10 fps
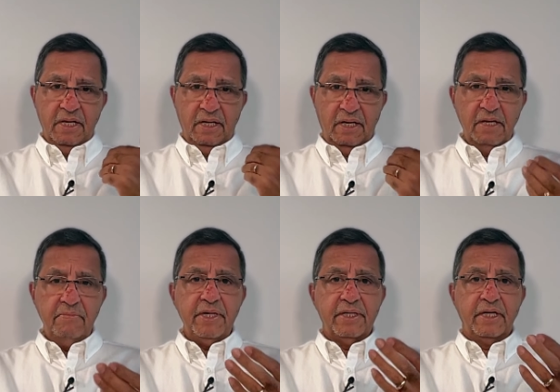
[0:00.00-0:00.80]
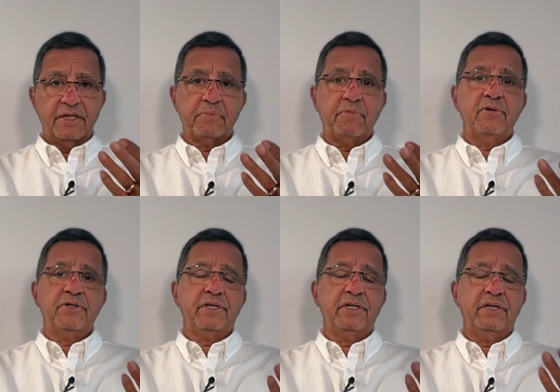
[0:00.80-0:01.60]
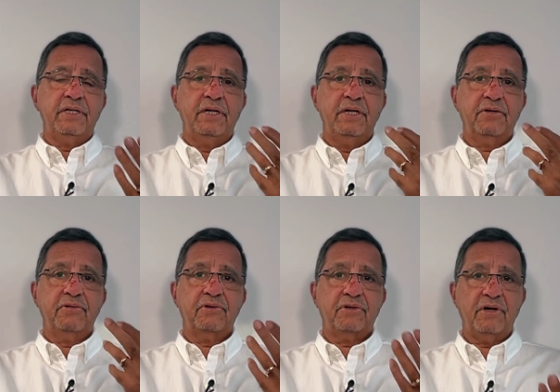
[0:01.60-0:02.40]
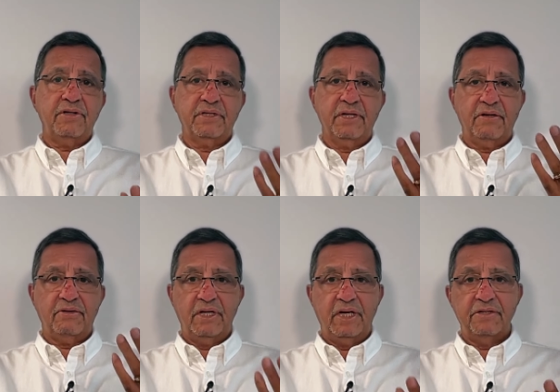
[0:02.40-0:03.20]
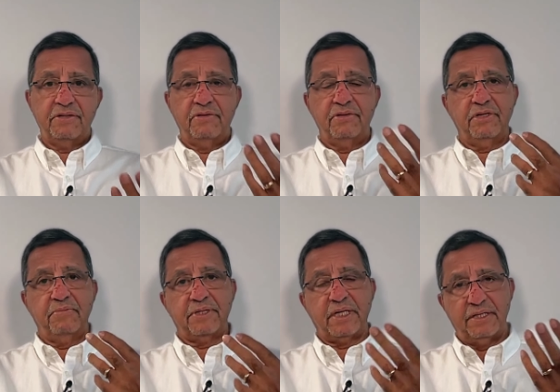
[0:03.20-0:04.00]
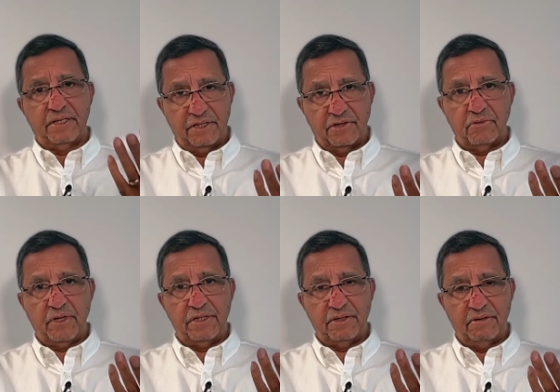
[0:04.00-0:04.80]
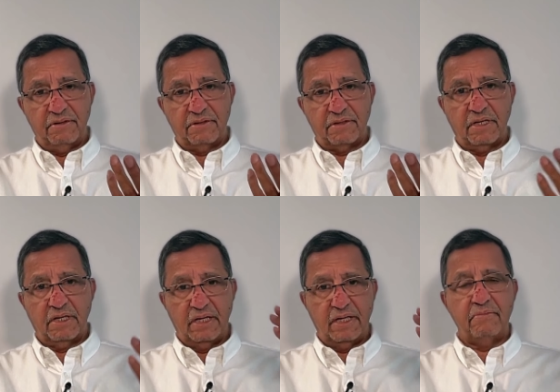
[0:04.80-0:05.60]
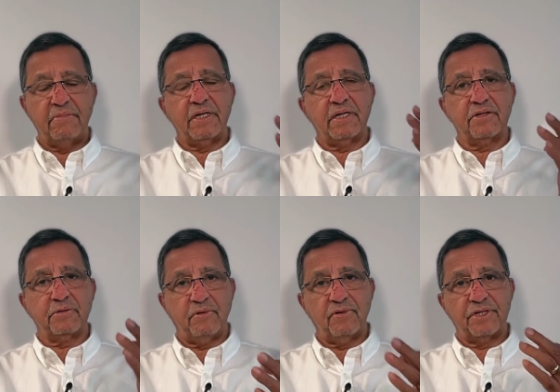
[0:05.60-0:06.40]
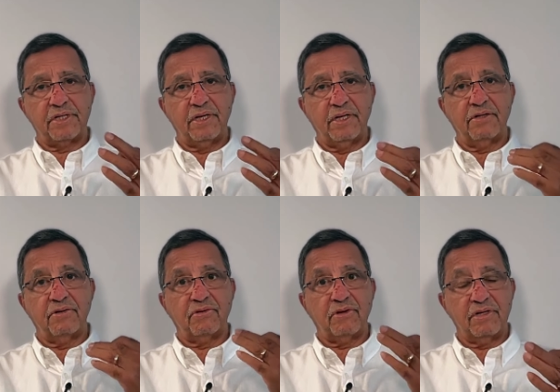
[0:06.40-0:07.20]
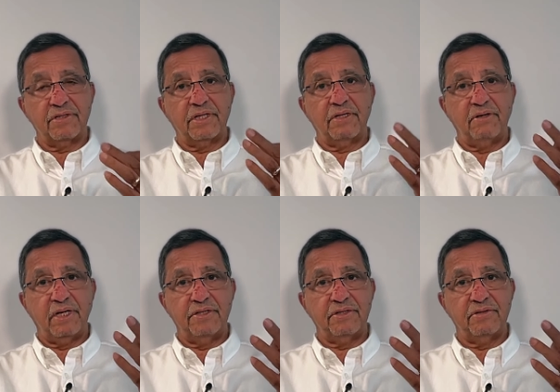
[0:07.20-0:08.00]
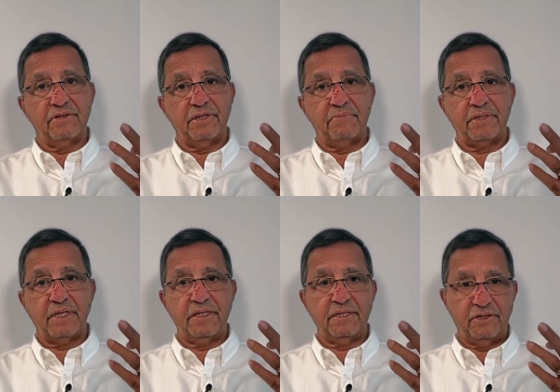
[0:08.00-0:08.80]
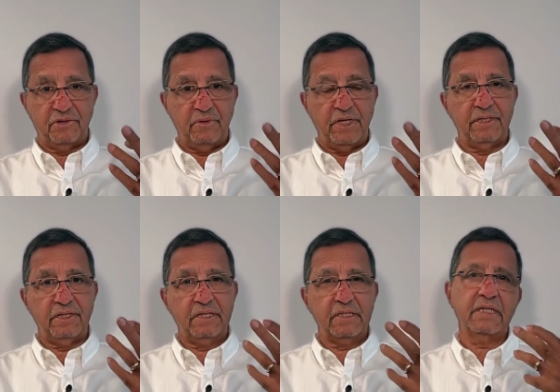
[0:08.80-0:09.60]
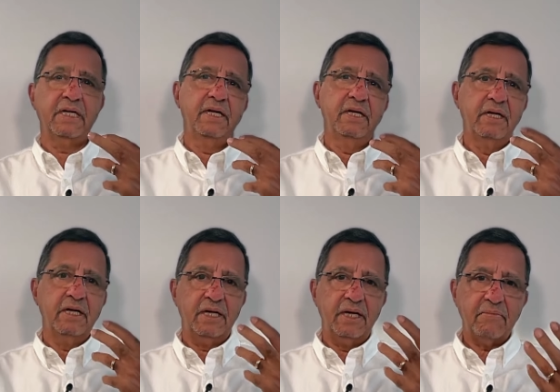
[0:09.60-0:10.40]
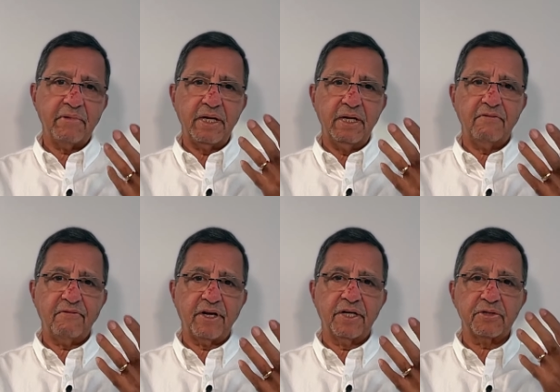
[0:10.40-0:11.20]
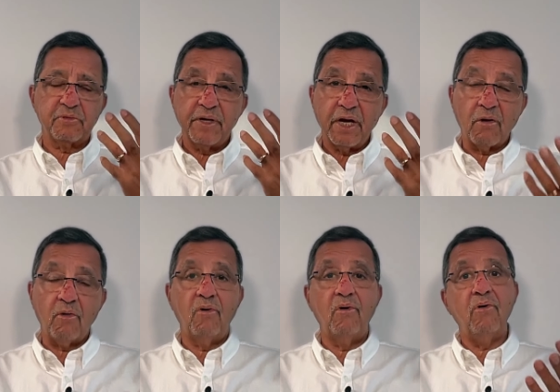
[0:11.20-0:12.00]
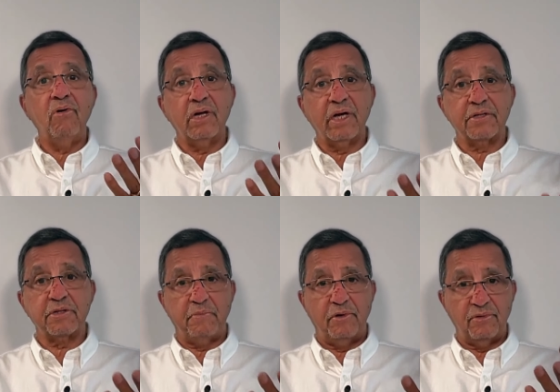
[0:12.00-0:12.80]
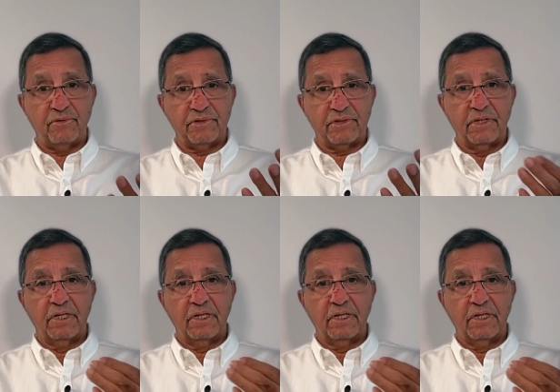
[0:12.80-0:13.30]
Limit exposure to toxic relationships and situations. Limit exposure to toxic relationships and situations. And here, my dear friends, we are all exposed